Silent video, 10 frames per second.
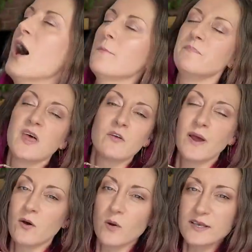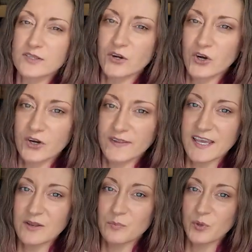None of my Hoyas are
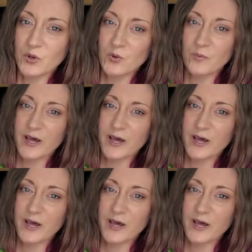currently in bloom,